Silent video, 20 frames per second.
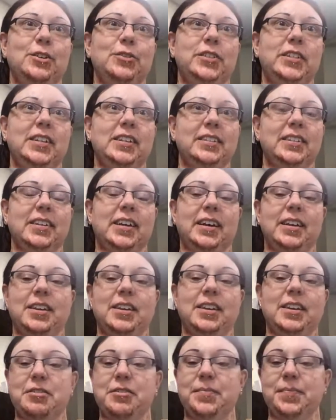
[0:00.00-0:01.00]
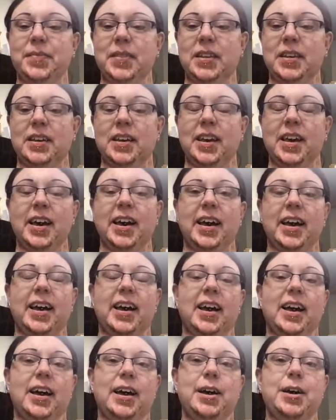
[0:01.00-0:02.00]
New season? I know.
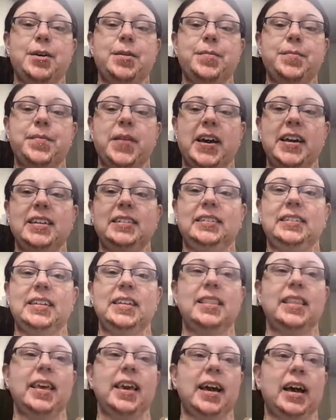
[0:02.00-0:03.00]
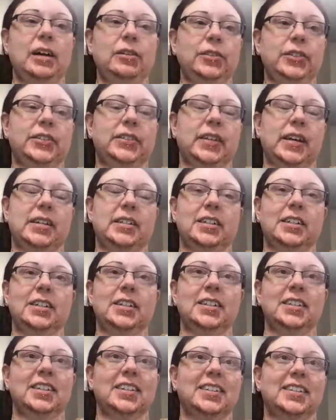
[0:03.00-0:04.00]
I did The
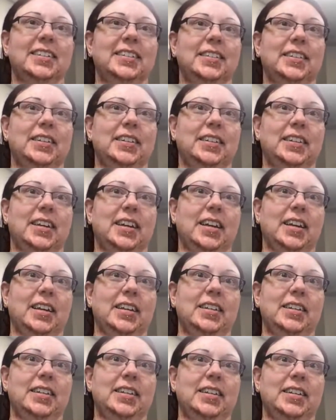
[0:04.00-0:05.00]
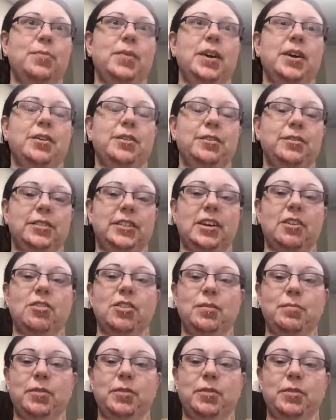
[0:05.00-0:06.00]
Outsider on HBO. It was
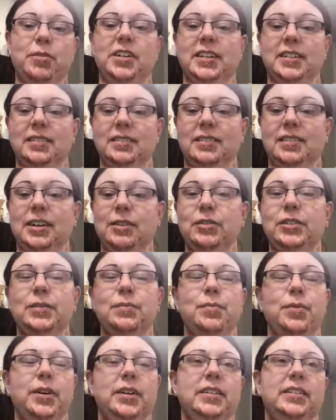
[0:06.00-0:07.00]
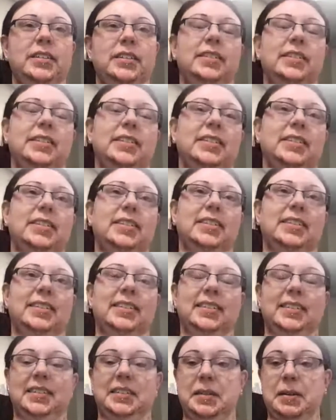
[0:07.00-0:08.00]
actually pretty good. I was impressed. I started
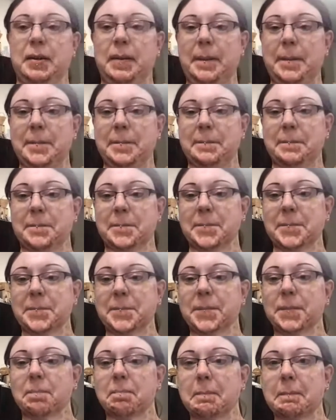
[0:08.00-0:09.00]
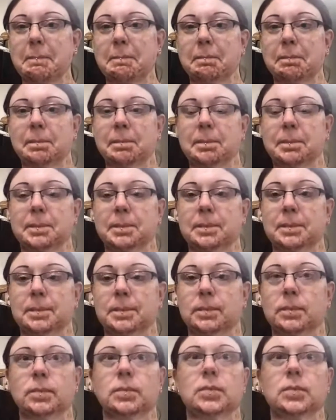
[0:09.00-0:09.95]
Cursed, and I don't think I care for it much.